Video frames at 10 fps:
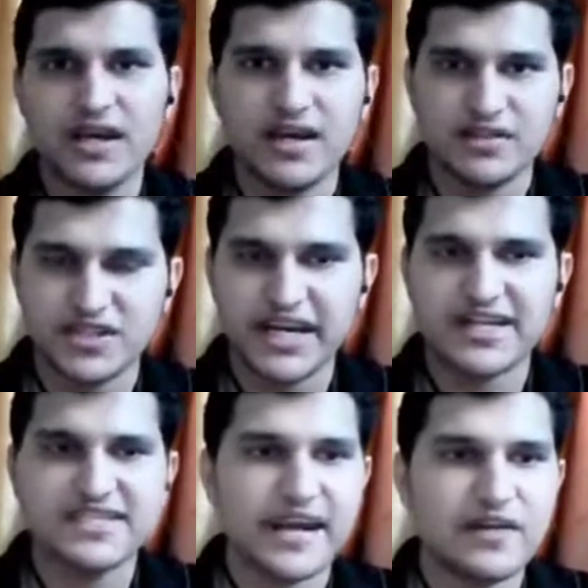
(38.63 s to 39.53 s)

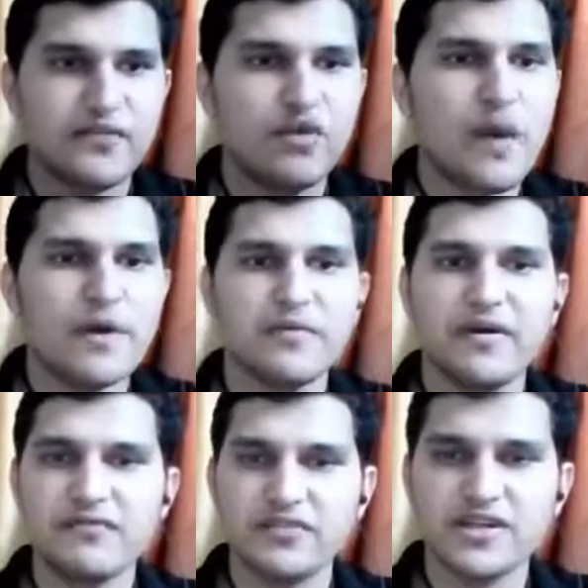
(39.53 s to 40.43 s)
states that whoever by
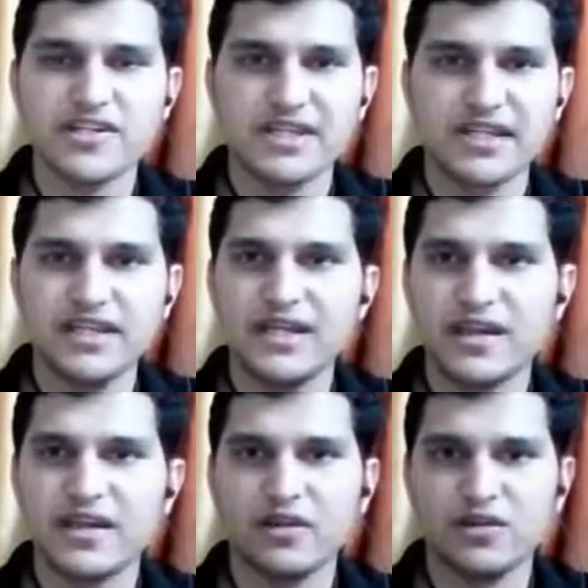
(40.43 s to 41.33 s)
words, either
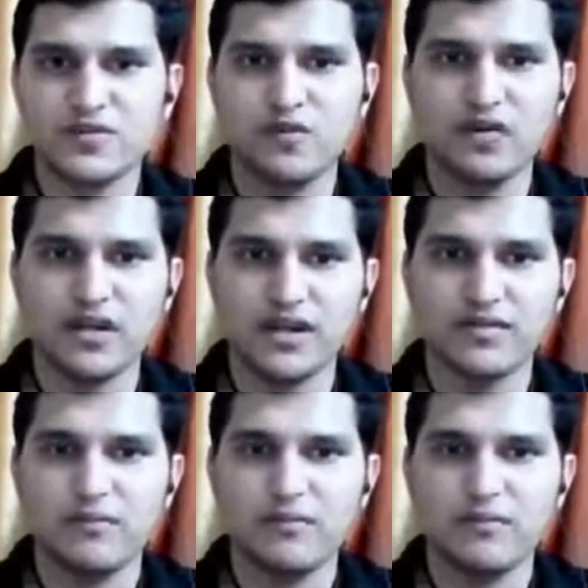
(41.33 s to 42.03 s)
written or spoken,